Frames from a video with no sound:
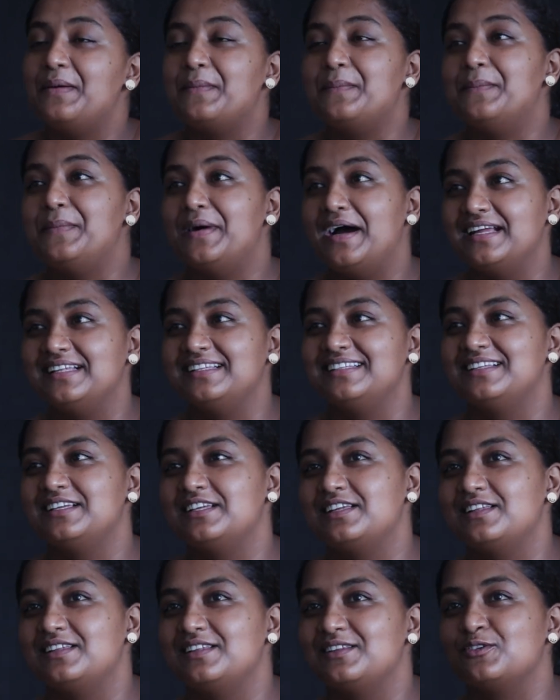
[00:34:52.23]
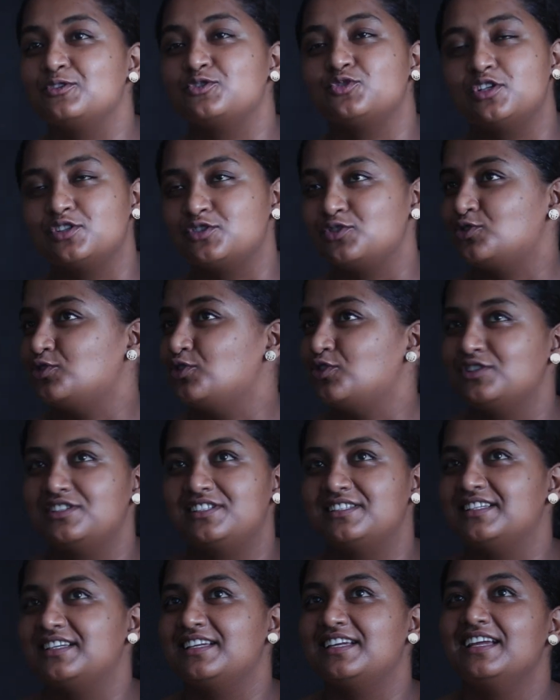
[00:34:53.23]
But those ones you don't
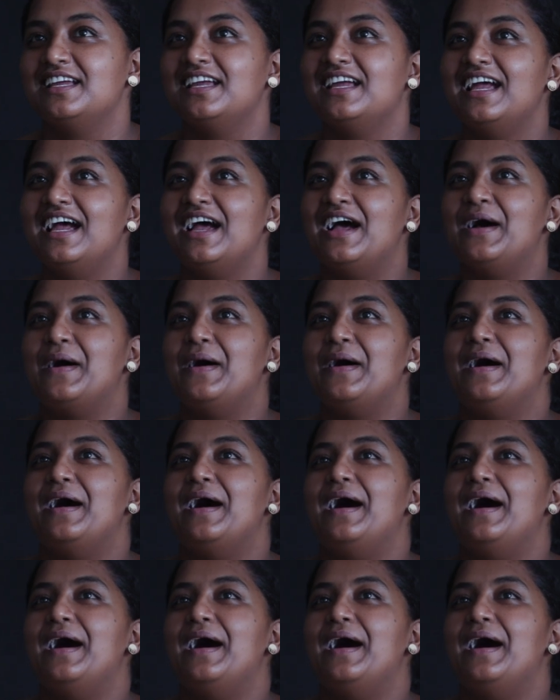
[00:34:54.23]
see. Yeah.